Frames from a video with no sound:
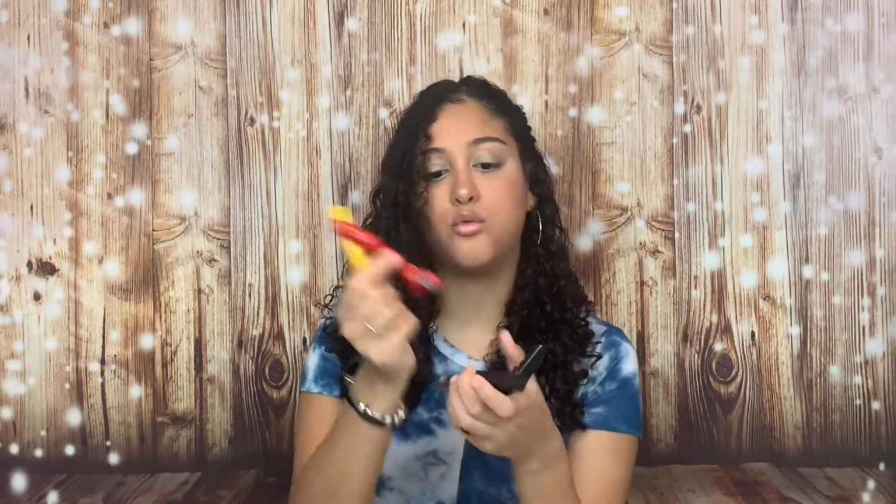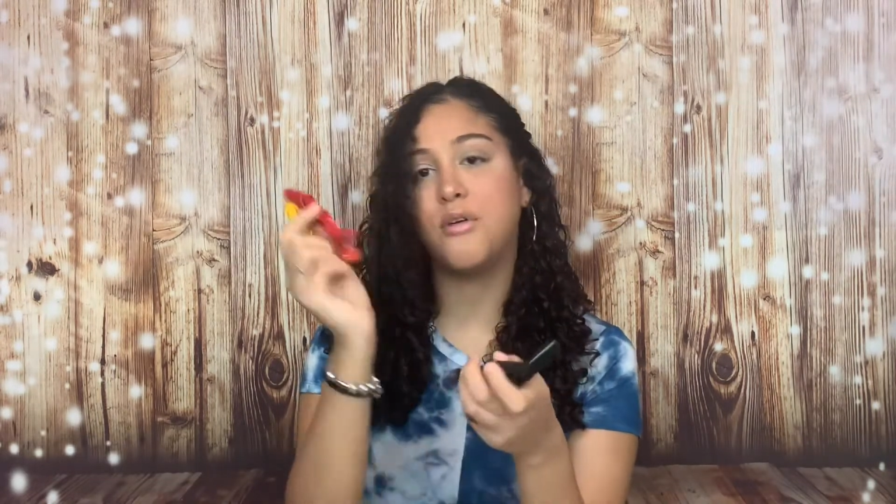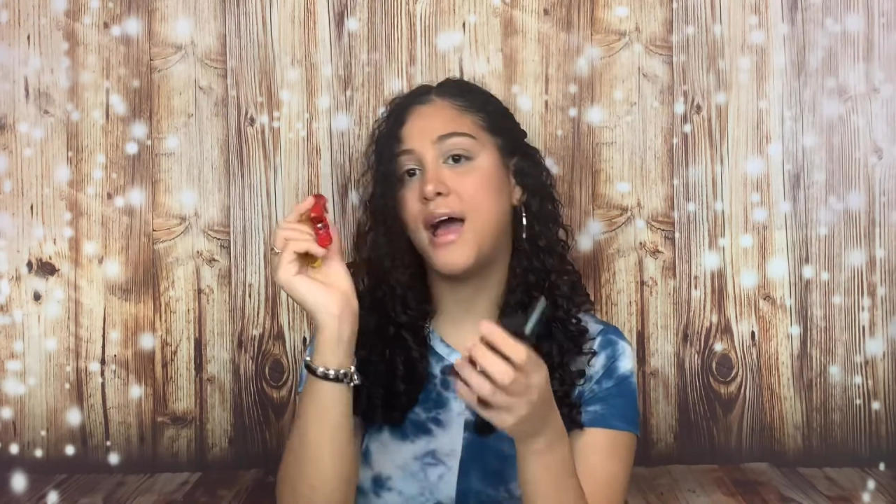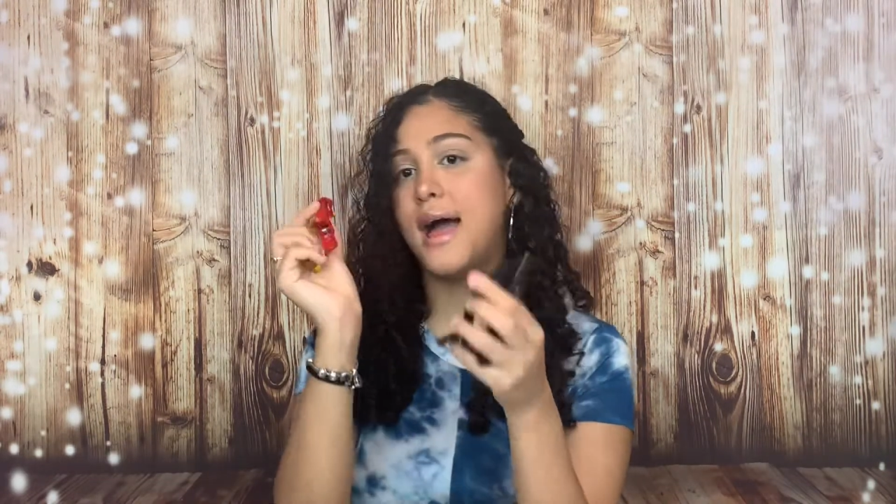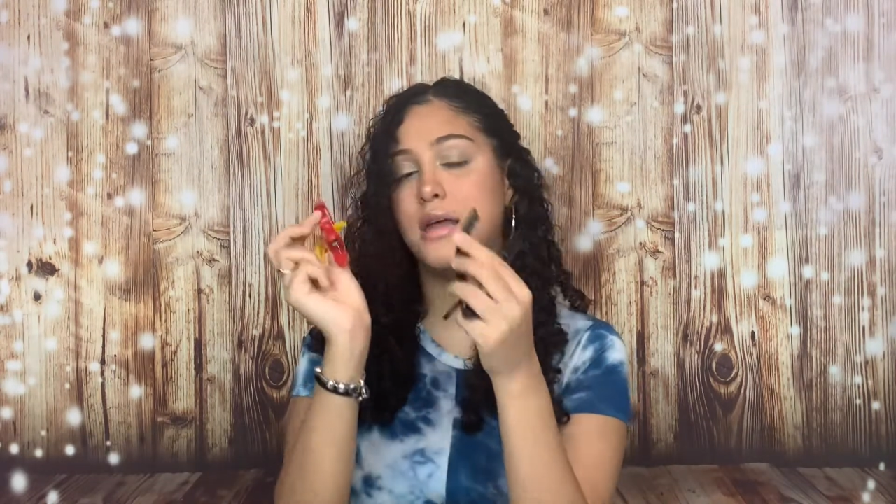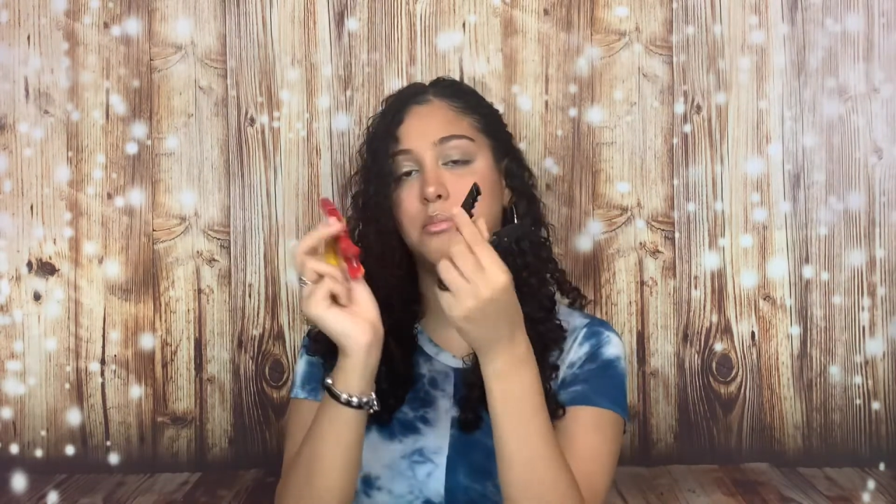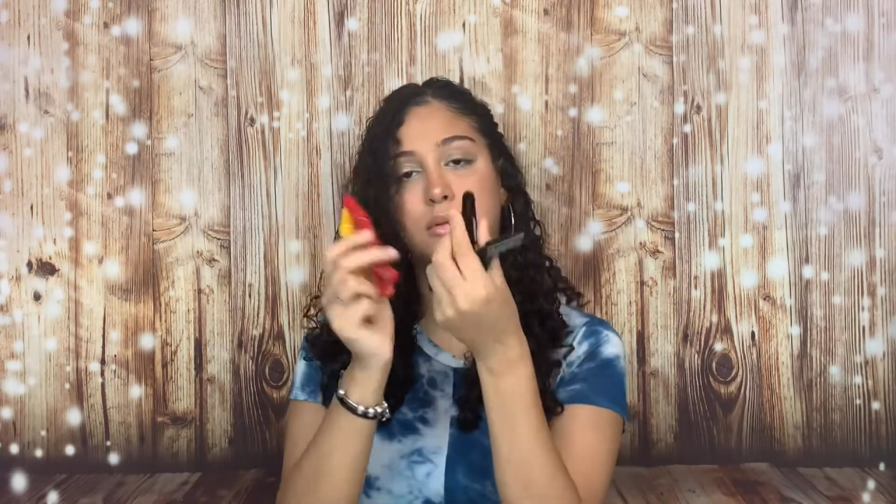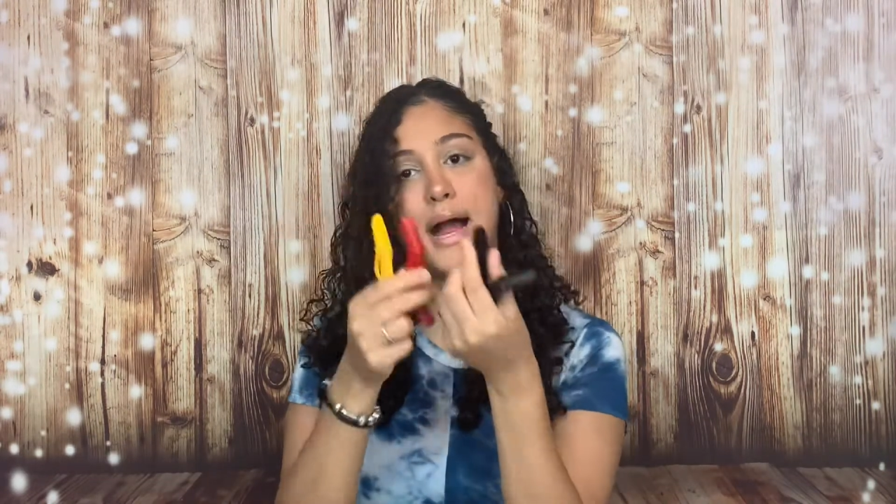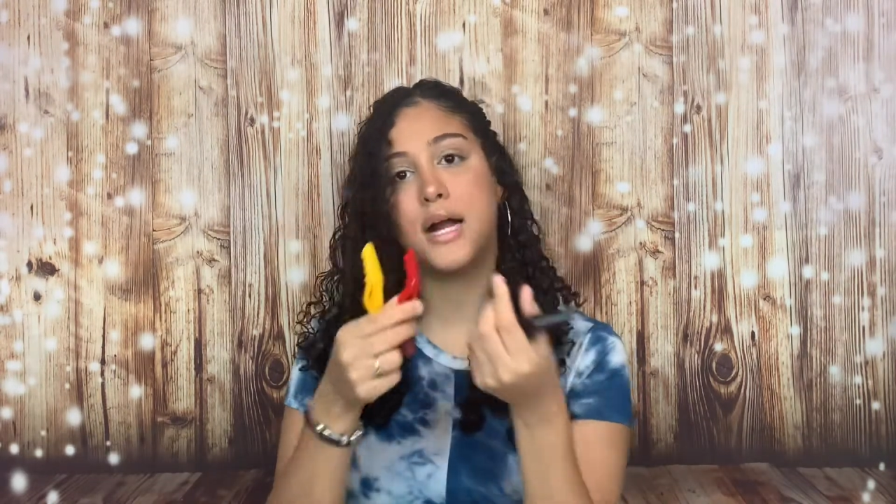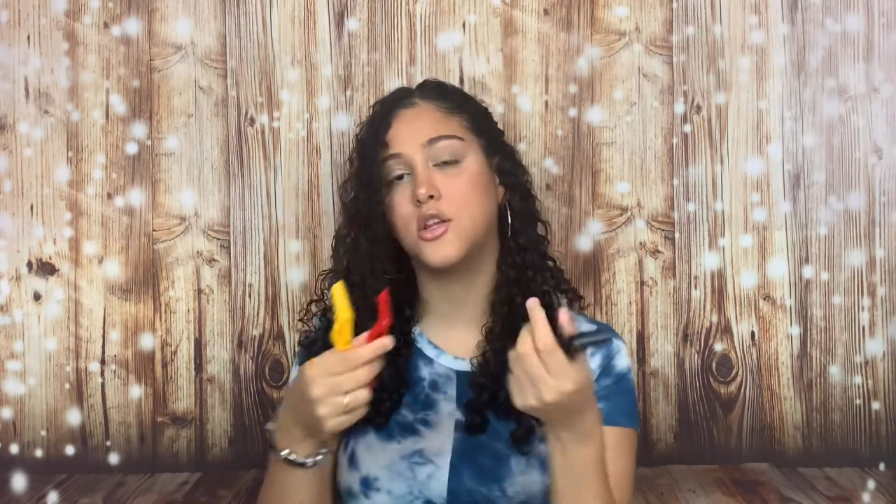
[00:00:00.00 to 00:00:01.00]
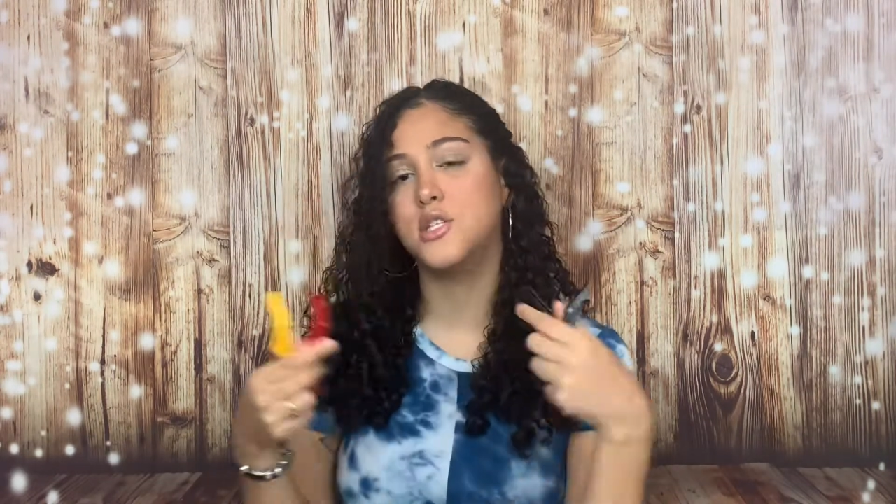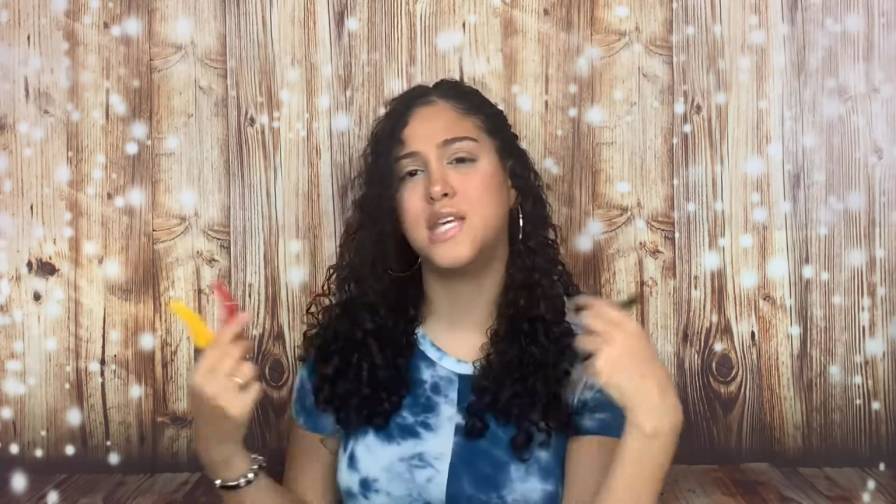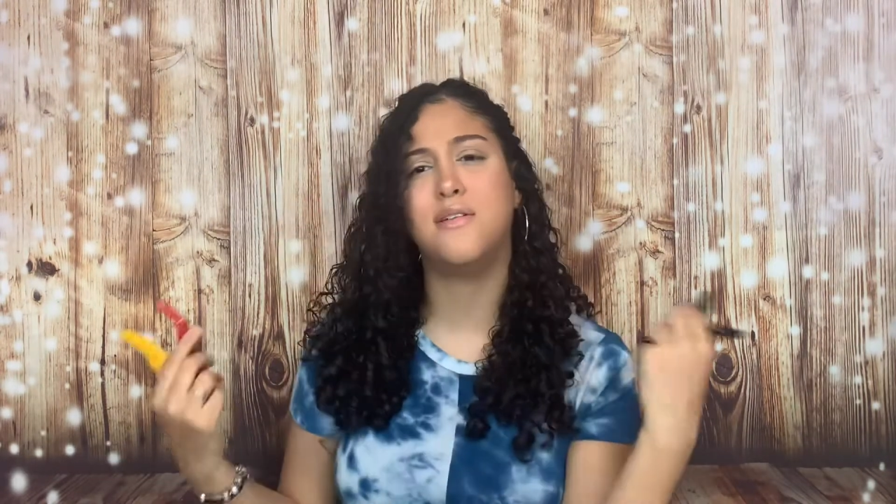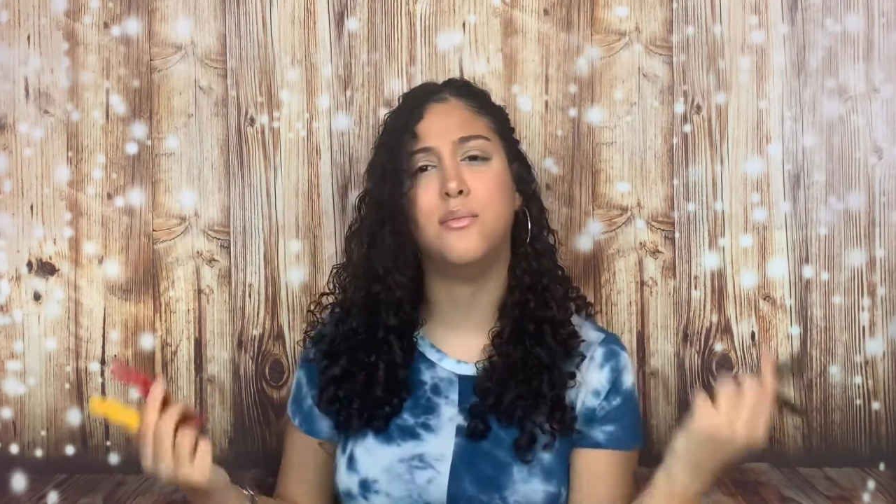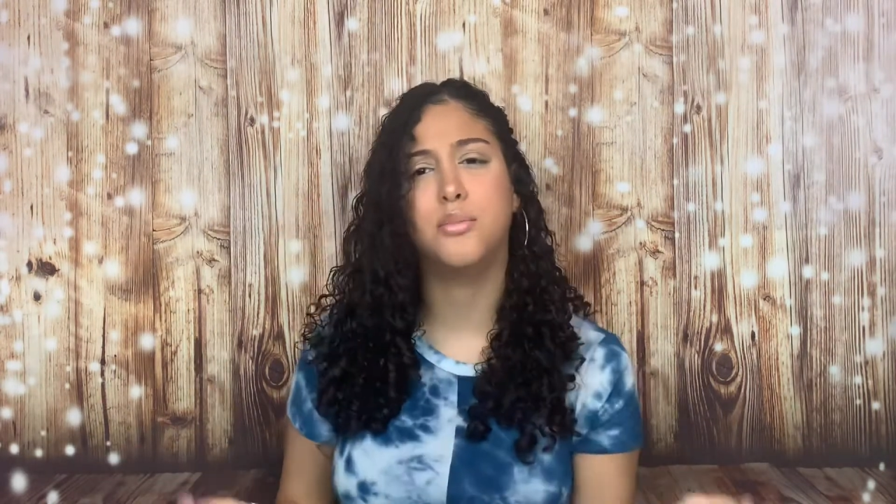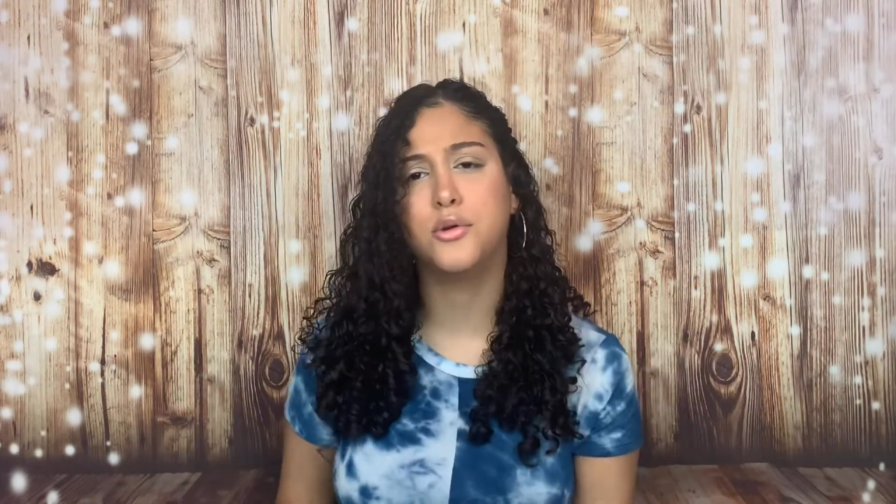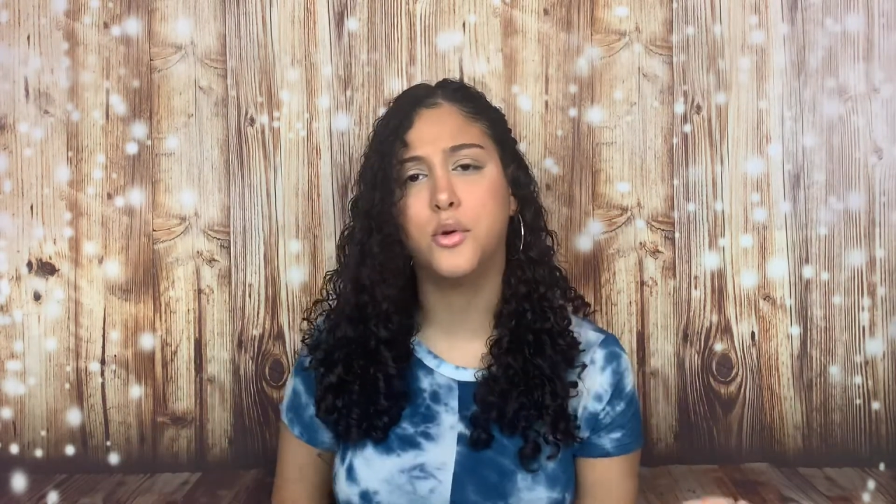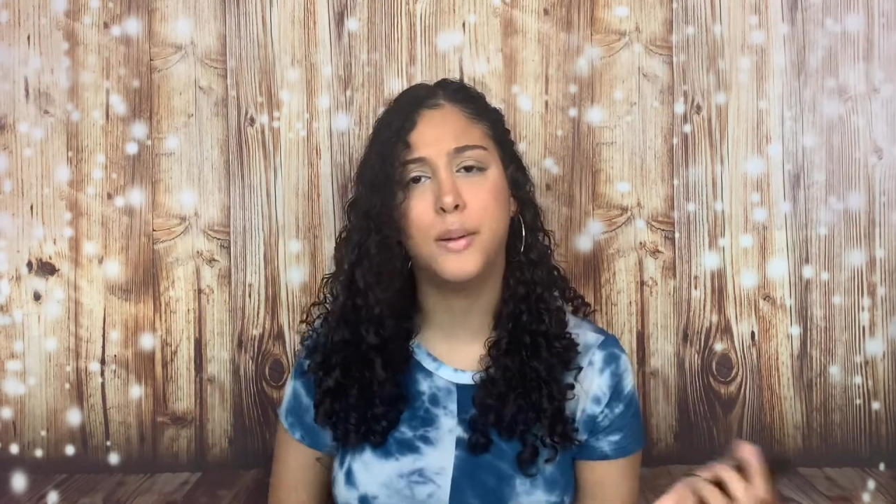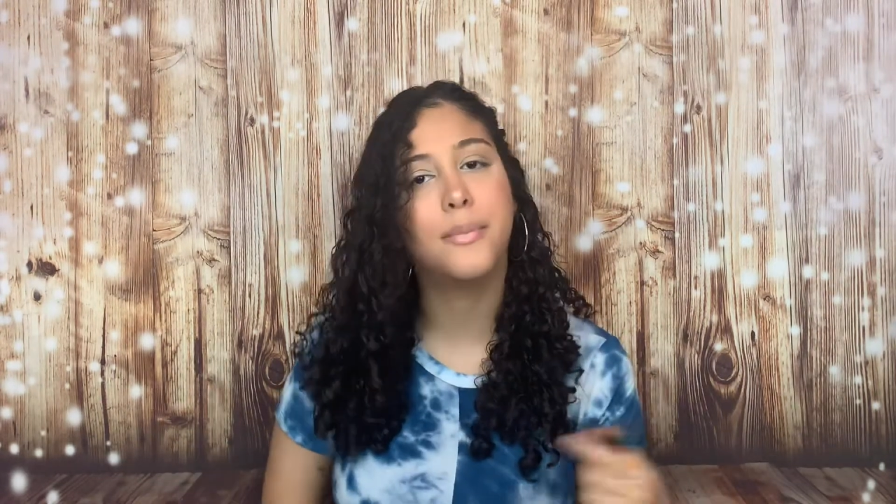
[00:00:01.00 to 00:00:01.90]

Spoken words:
red, black, there's even blue and